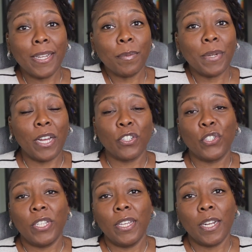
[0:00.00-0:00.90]
I'm Dr.
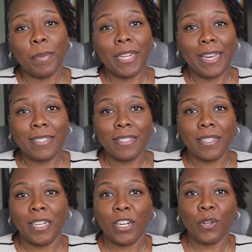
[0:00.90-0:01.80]
Cheek and I'm a
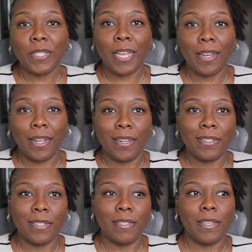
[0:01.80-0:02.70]
licensed clinical
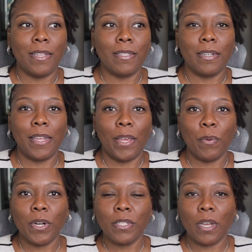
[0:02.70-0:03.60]
psychologist. And today
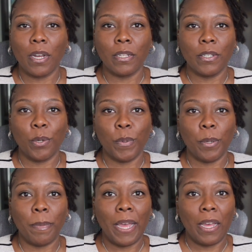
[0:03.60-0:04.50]
we're going to talk a little bit
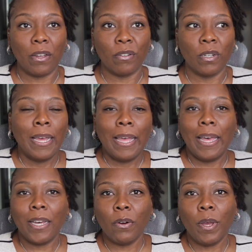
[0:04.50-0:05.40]
about
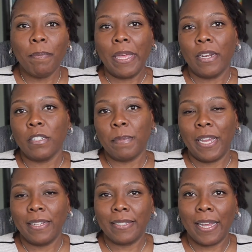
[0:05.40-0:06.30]
how do I manage
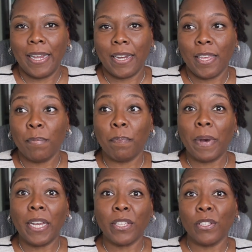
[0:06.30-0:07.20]
my anxiety
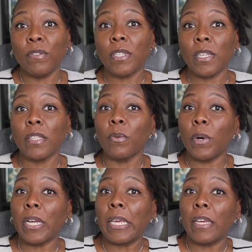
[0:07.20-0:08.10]
by using the
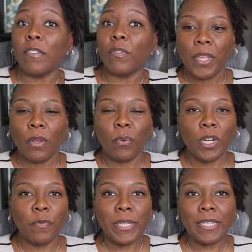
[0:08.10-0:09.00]
what if.
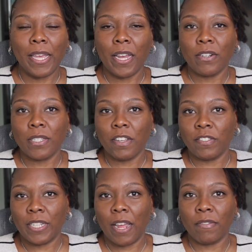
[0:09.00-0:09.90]
What if we take
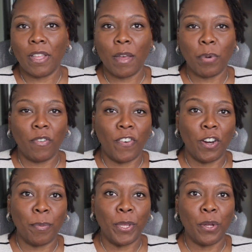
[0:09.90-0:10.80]
ourselves down that
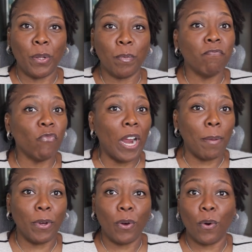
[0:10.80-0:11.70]
proverbial
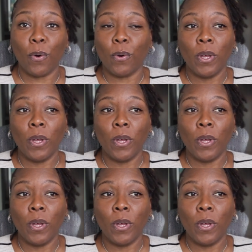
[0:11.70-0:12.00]
rabbit hole